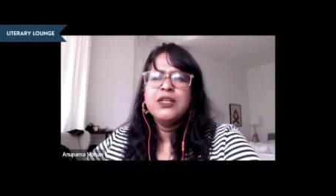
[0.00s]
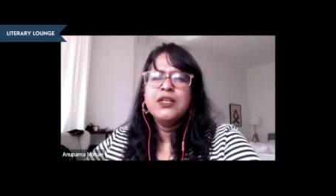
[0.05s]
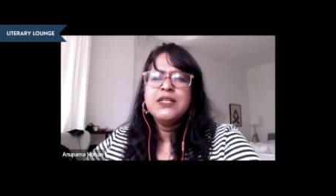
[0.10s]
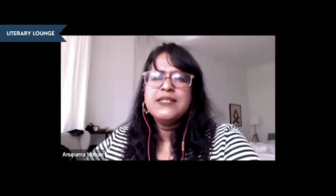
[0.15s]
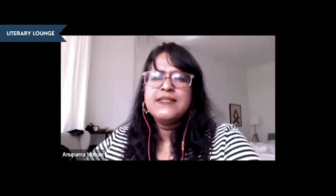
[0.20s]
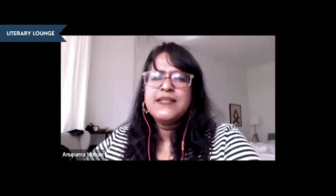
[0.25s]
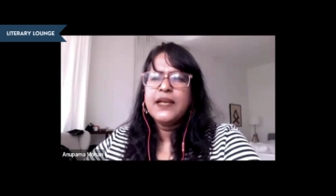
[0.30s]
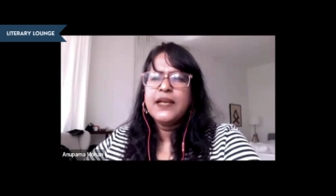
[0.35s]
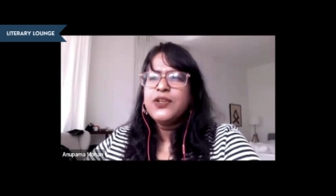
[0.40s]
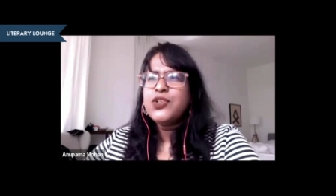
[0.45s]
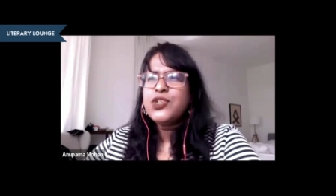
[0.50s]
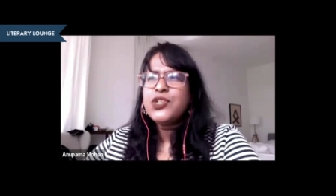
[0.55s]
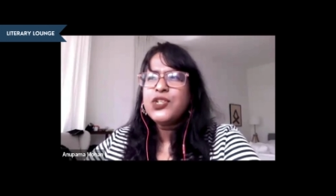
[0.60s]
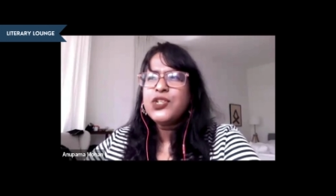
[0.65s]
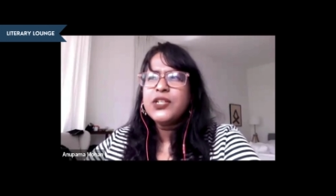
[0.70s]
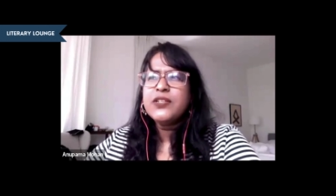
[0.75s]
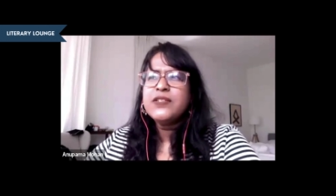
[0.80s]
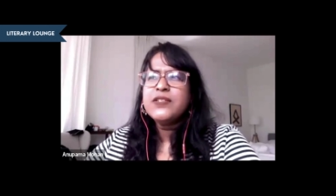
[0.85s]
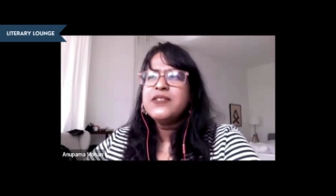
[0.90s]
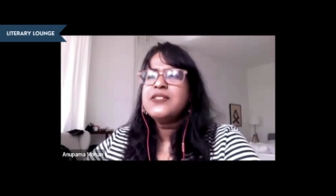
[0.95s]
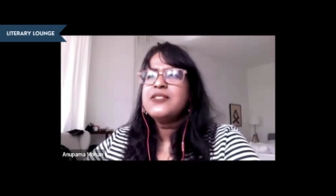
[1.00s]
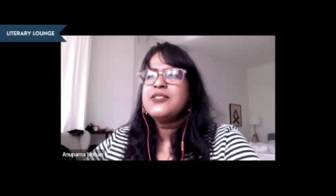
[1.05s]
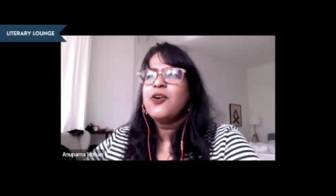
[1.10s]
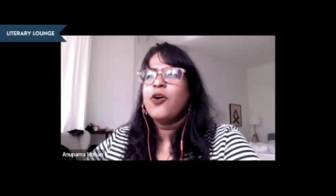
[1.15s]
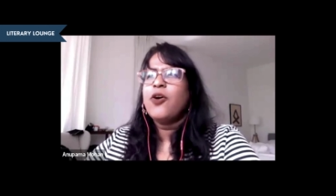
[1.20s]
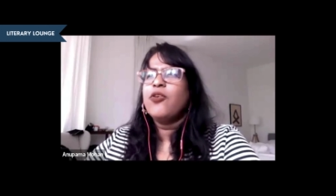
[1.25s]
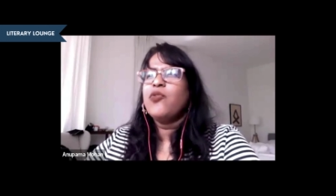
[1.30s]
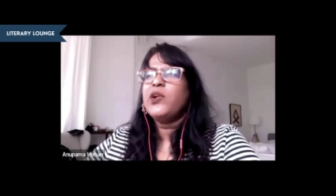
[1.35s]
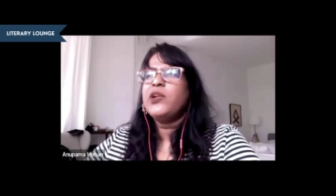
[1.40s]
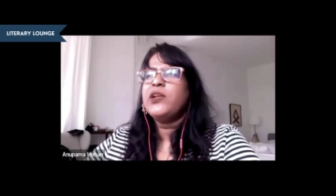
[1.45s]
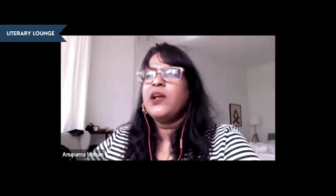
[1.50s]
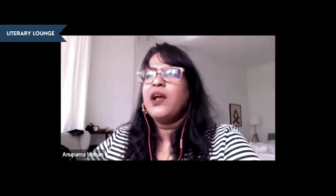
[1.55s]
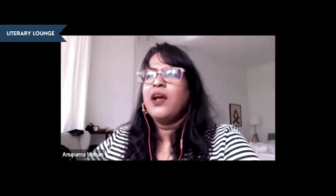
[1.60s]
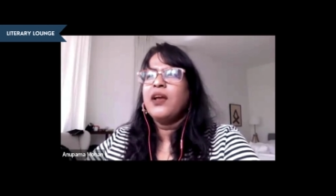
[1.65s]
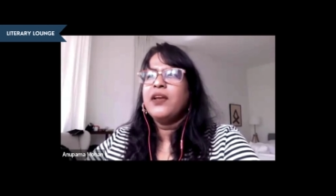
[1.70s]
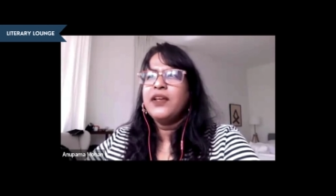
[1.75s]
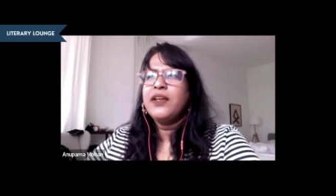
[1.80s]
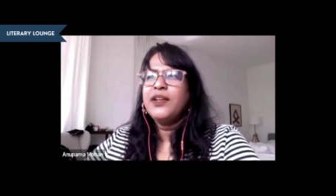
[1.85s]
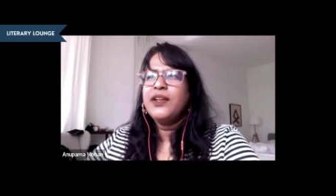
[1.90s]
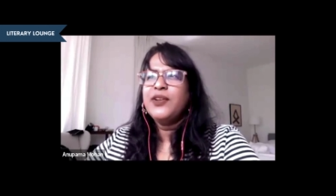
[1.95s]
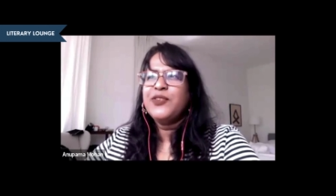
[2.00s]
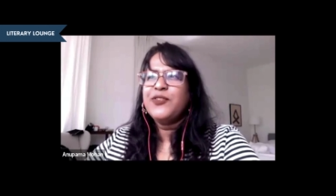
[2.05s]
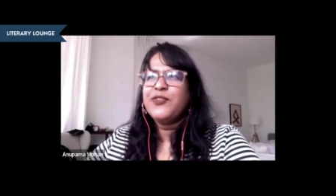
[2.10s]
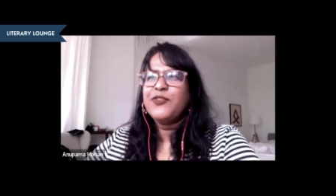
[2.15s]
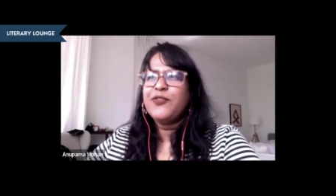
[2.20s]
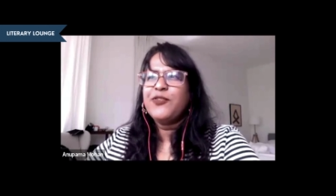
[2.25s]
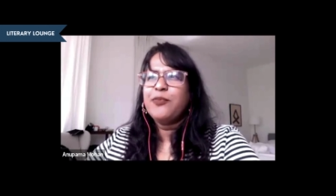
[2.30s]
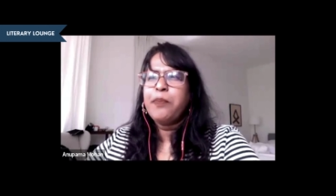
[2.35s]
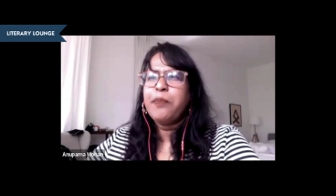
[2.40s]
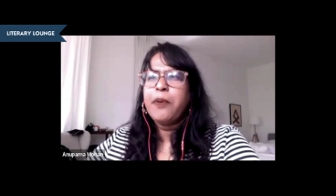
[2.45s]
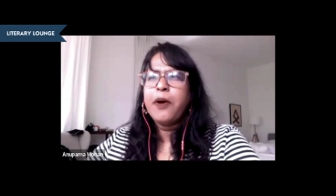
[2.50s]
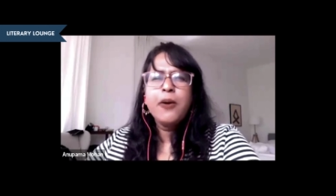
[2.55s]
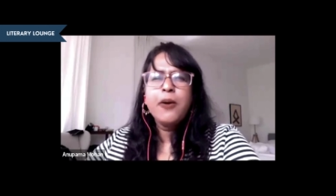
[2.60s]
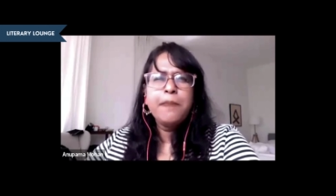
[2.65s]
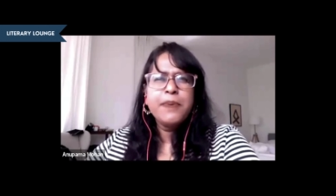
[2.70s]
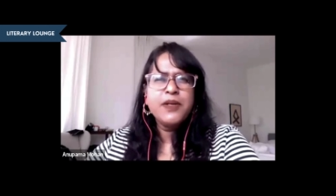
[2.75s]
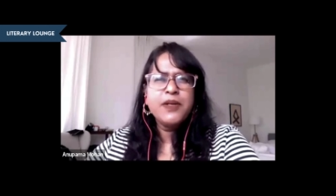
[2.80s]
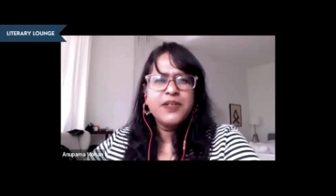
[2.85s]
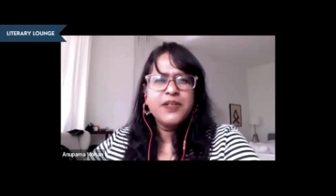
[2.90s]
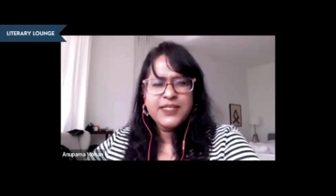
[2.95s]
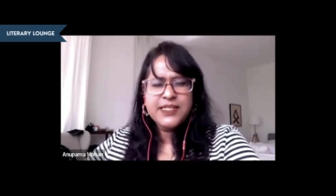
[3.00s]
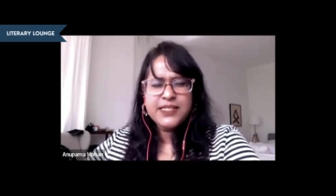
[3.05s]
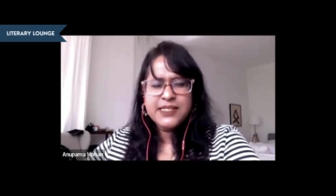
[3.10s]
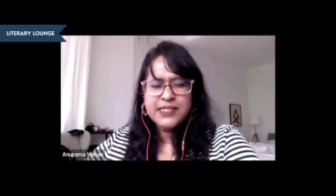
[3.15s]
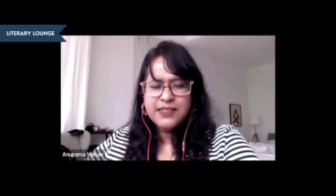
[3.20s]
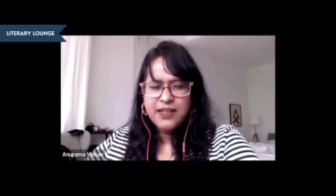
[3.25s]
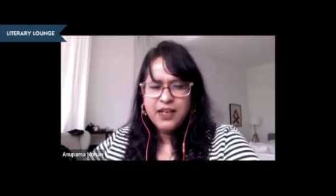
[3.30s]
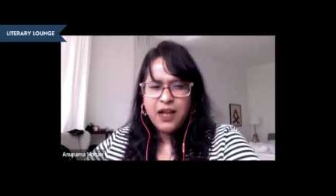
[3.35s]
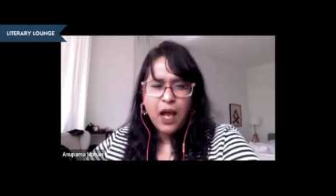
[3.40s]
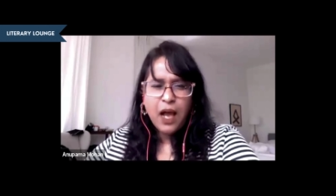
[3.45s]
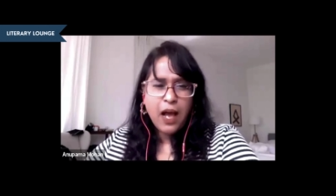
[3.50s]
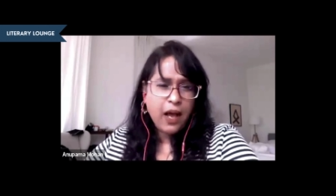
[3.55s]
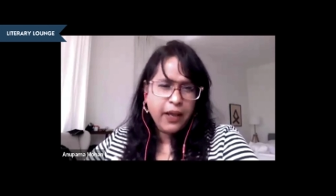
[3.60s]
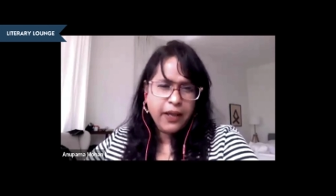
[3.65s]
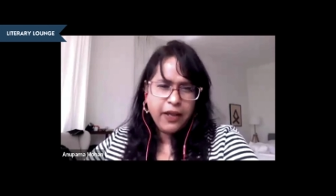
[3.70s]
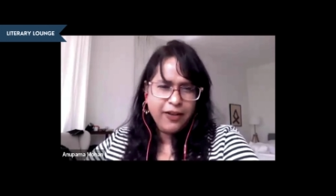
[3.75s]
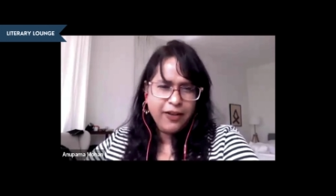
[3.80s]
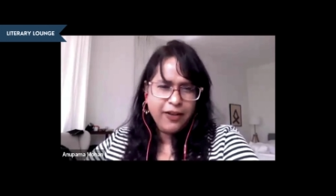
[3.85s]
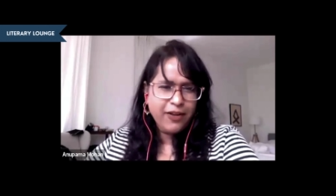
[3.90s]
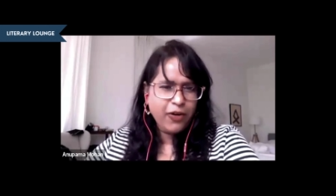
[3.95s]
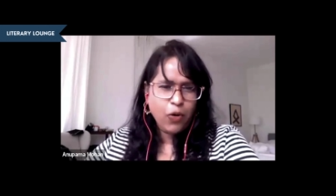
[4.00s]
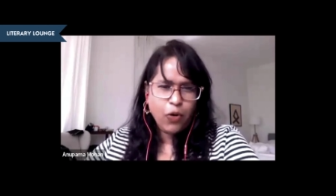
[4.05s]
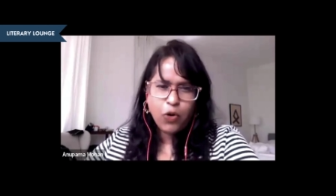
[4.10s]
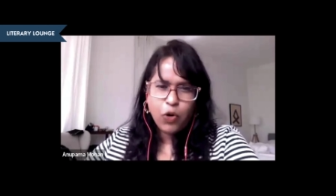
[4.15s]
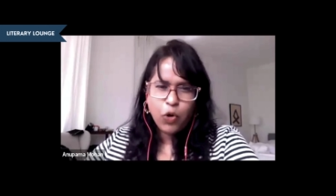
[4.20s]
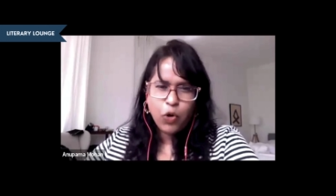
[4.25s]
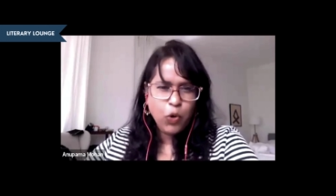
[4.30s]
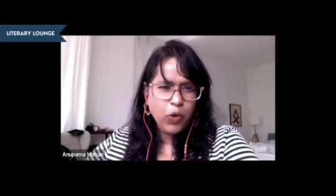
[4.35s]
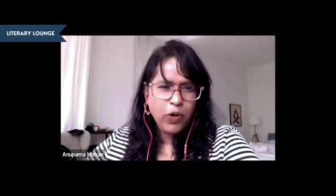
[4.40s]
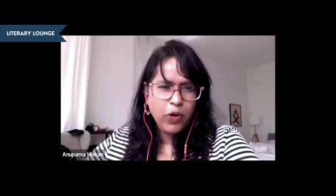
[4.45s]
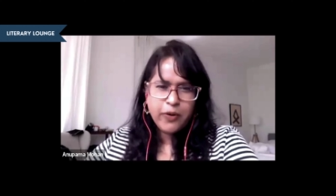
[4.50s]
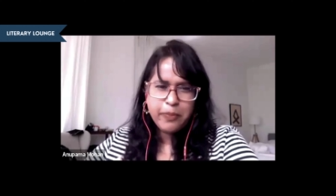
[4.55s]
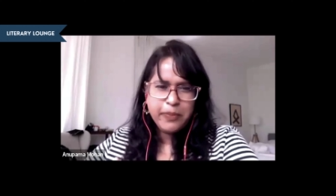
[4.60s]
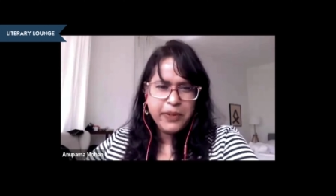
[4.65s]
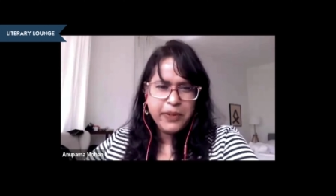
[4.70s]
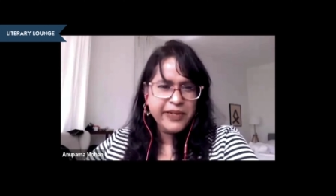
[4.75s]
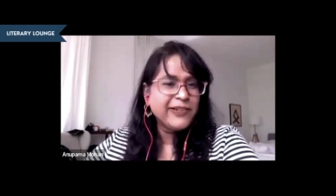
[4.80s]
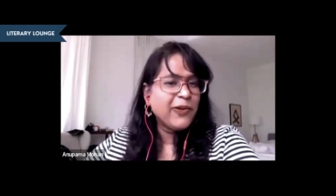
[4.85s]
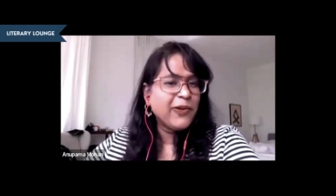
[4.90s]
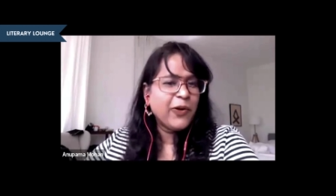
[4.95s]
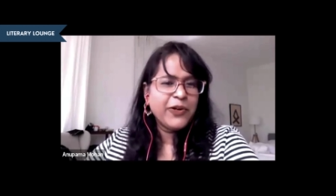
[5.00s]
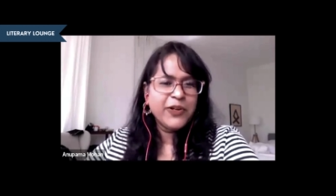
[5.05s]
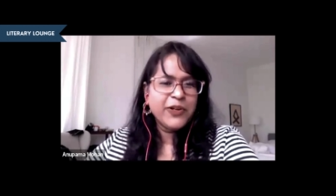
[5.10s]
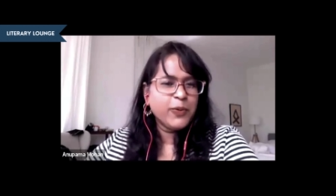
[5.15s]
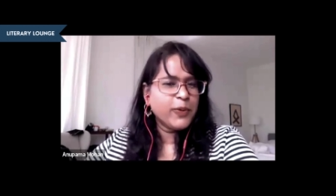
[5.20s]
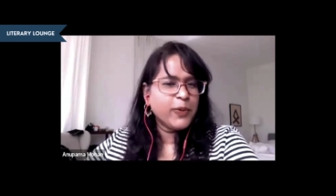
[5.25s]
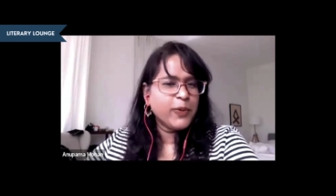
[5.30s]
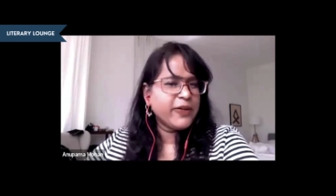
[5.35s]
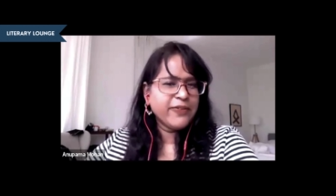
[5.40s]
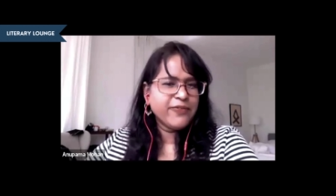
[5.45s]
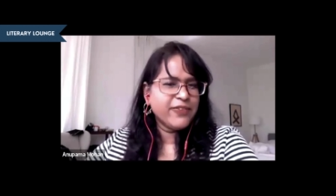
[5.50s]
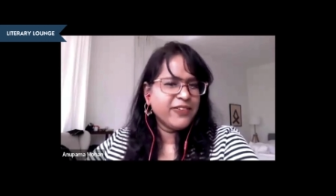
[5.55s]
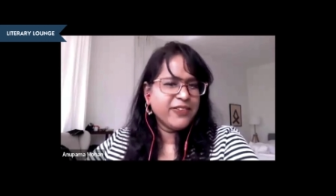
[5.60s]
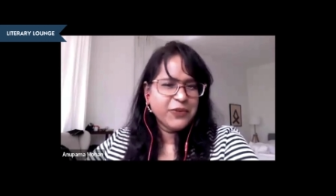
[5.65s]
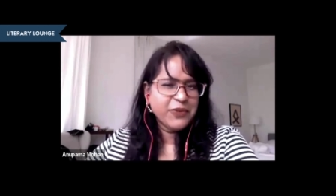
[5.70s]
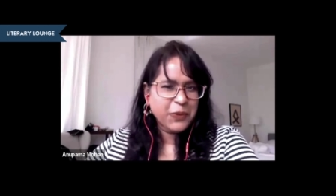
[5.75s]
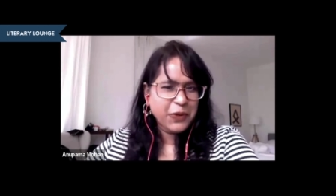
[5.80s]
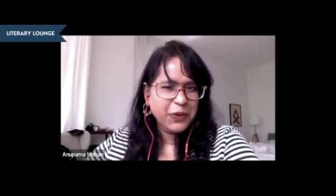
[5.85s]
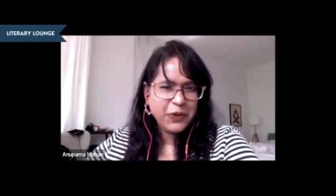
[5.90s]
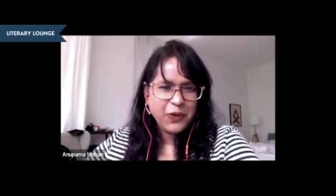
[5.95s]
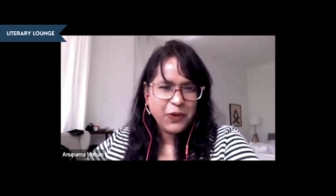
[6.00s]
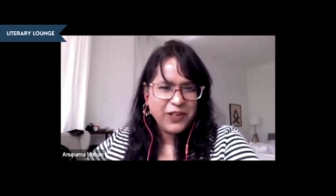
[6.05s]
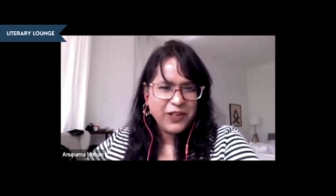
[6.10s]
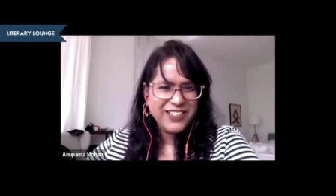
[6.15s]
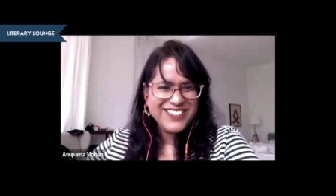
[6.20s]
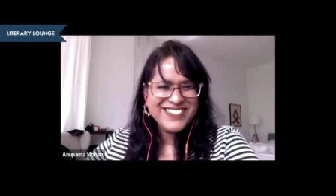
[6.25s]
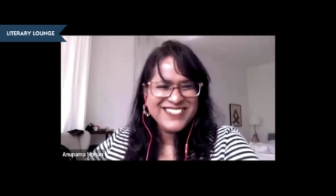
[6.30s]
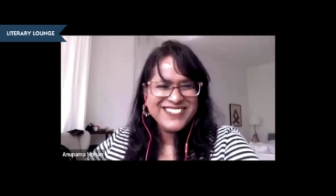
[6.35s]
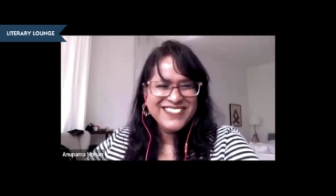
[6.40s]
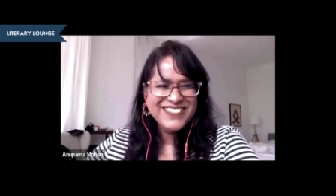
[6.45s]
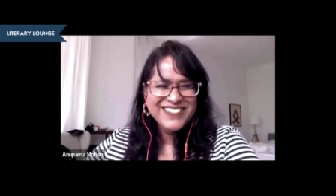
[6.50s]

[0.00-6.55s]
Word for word: sentience or what kind of purpose higher lower middle order whatever you want to call it